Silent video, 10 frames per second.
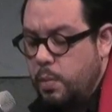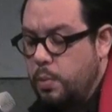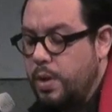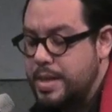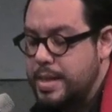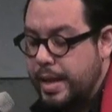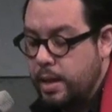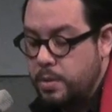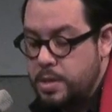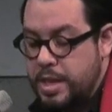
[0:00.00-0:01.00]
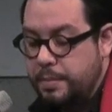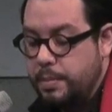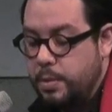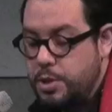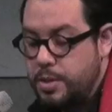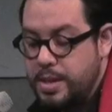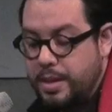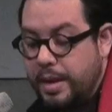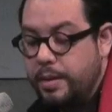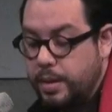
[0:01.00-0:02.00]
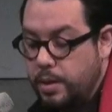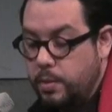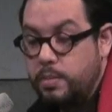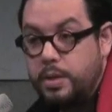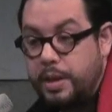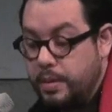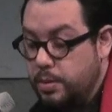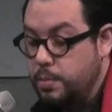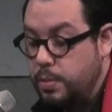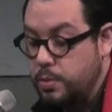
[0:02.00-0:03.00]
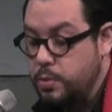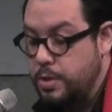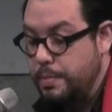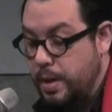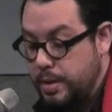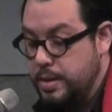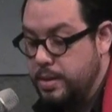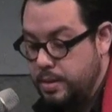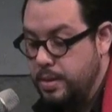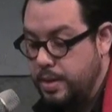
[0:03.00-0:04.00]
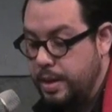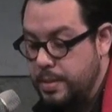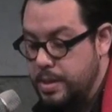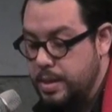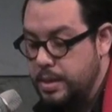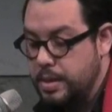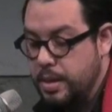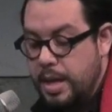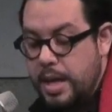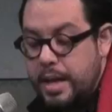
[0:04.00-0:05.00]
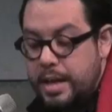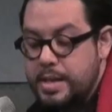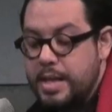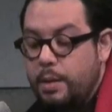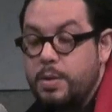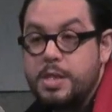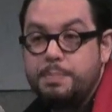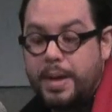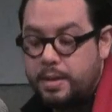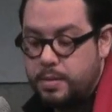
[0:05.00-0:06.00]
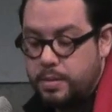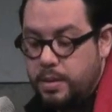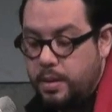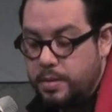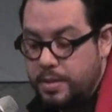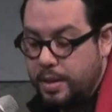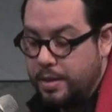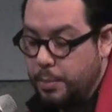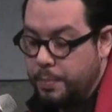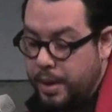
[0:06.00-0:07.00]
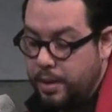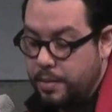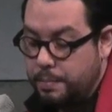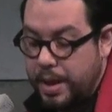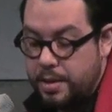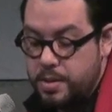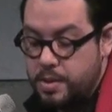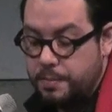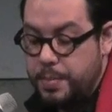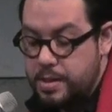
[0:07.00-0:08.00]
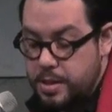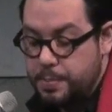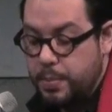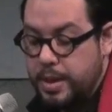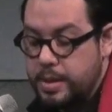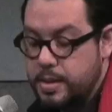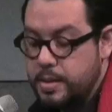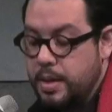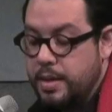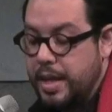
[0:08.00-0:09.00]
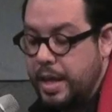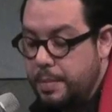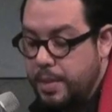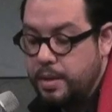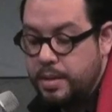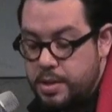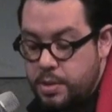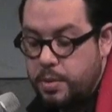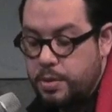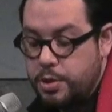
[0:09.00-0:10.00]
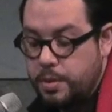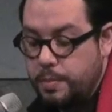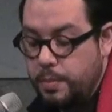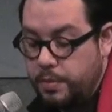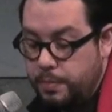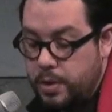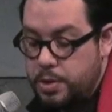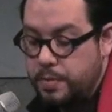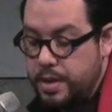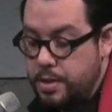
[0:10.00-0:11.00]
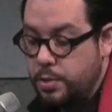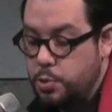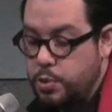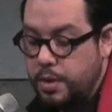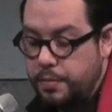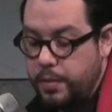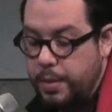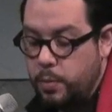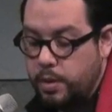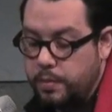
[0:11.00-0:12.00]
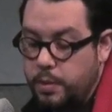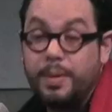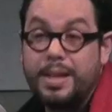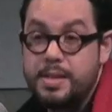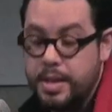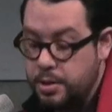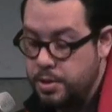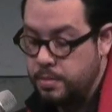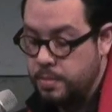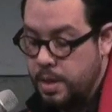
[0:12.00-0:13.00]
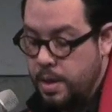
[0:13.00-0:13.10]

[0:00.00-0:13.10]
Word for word: What was inconceivable just a year ago, even to most Marxists, that Davis says, is now a specter haunting the opinion pages of business press, the imminent destruction of much of the institutional framework of globalization,